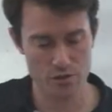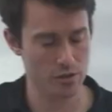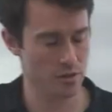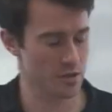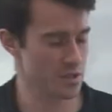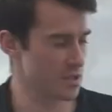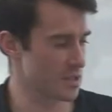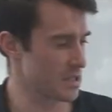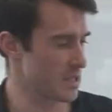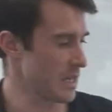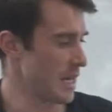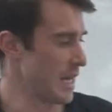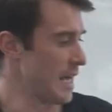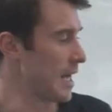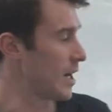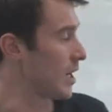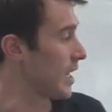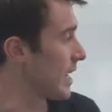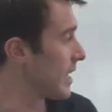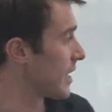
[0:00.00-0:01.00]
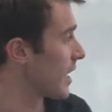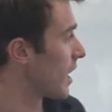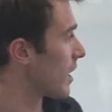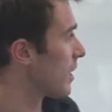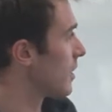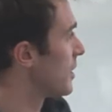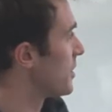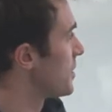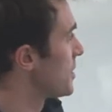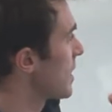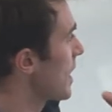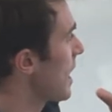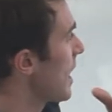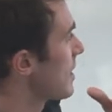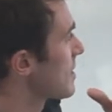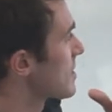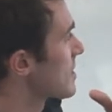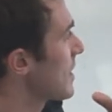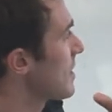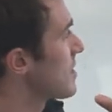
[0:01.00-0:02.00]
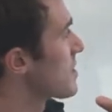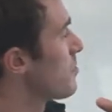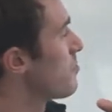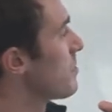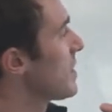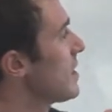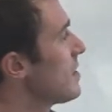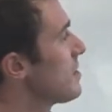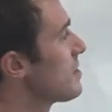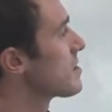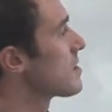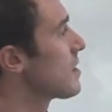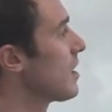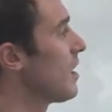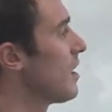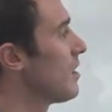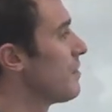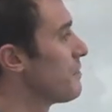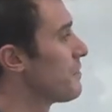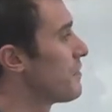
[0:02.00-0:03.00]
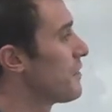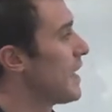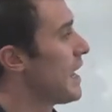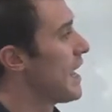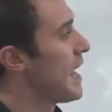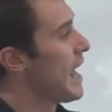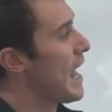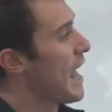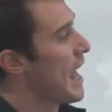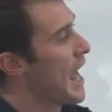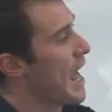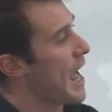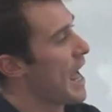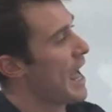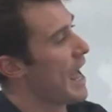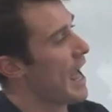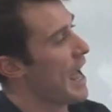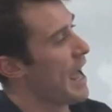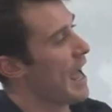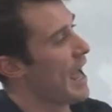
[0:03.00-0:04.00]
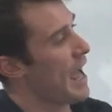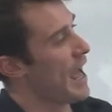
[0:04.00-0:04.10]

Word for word: trusts in Ireland as, as a means of, uh,